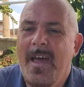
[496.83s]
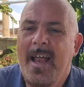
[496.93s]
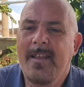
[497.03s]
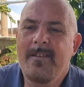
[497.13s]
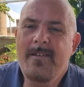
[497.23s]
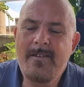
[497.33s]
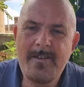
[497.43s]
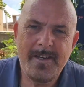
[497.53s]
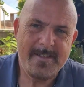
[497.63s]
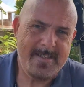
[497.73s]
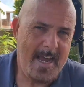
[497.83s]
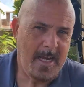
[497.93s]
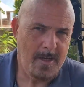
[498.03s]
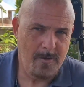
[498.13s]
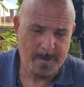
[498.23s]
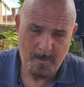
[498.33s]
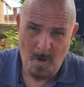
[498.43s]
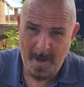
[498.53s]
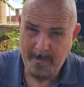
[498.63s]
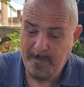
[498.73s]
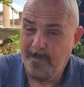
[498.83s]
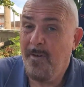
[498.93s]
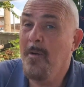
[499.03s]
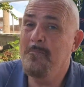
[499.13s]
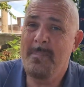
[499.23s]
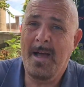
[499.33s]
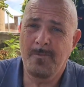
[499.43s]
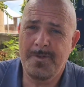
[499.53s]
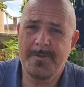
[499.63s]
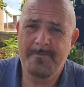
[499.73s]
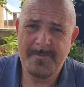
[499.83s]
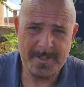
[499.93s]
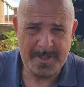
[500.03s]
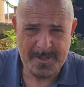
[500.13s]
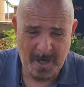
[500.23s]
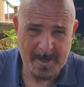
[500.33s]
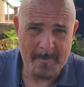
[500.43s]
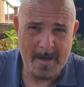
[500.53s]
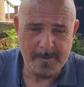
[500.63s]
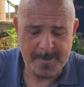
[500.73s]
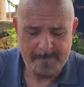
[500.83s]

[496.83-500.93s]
then your tank looks more like front mount than side mount.